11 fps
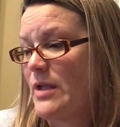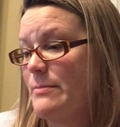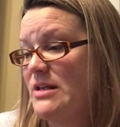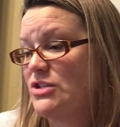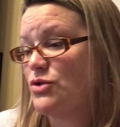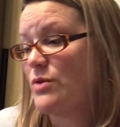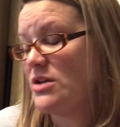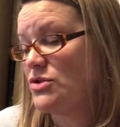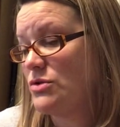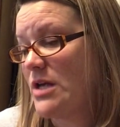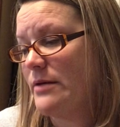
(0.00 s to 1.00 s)
Mr.
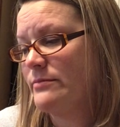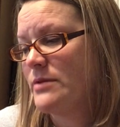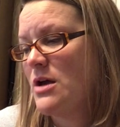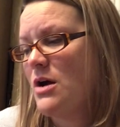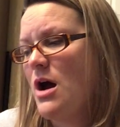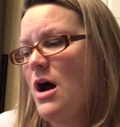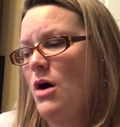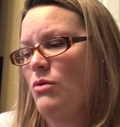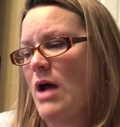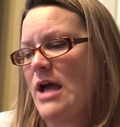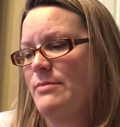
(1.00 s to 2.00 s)
Russell said,
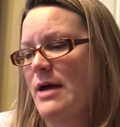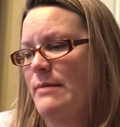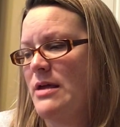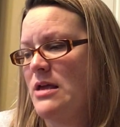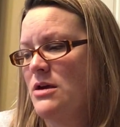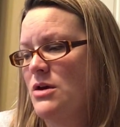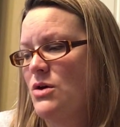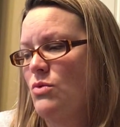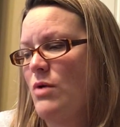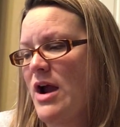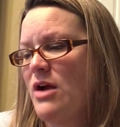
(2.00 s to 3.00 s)
"All right, baby,
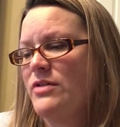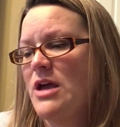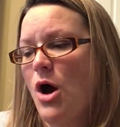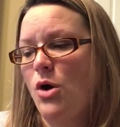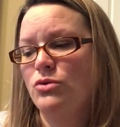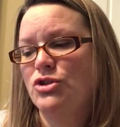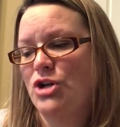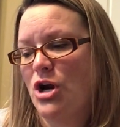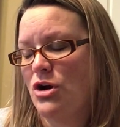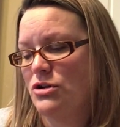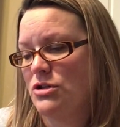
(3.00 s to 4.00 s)
wear the old
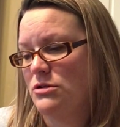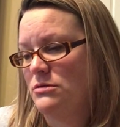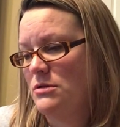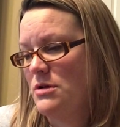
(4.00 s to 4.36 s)
shirt."